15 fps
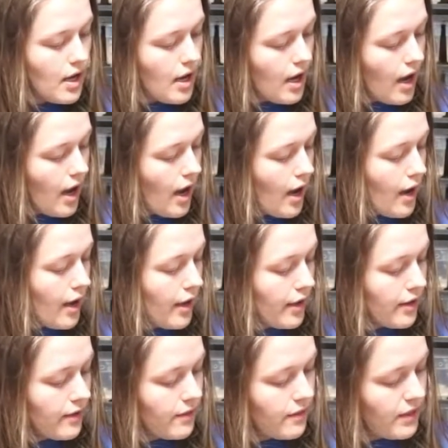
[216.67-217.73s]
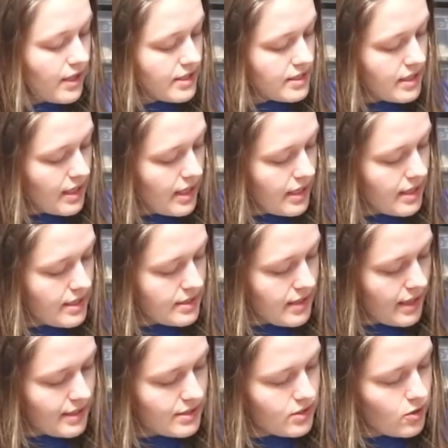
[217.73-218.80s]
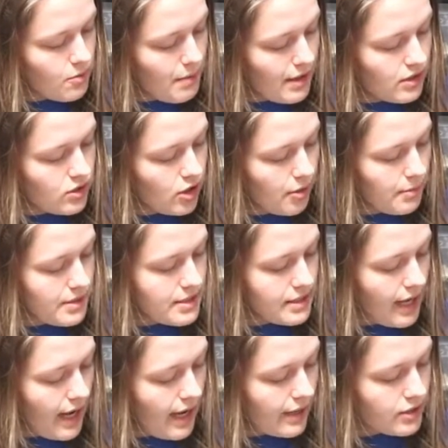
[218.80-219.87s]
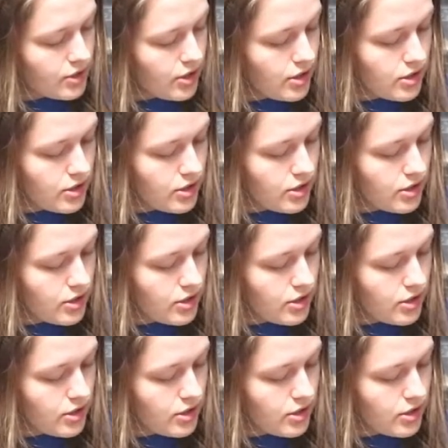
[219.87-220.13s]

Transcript: This is a Zoomed thermostat.